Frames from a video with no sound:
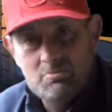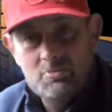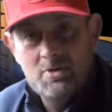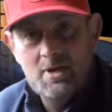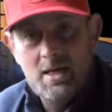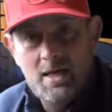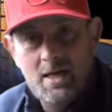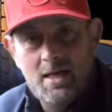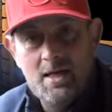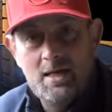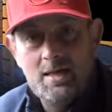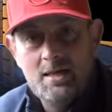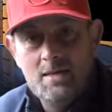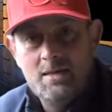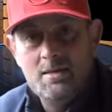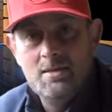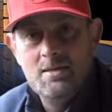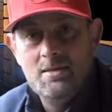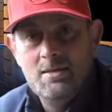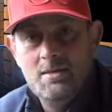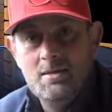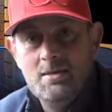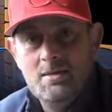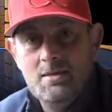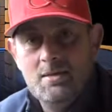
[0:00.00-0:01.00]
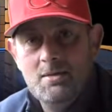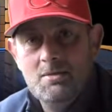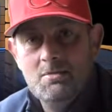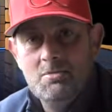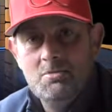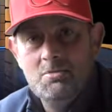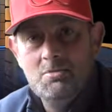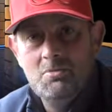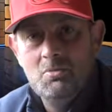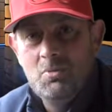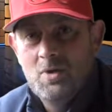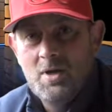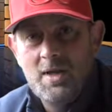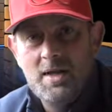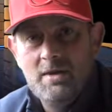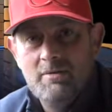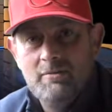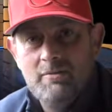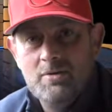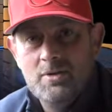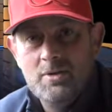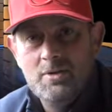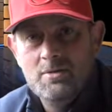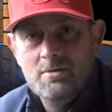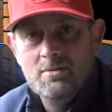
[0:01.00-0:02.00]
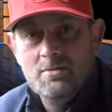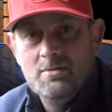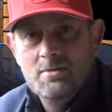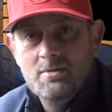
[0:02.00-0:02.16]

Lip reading: yeah, whatever.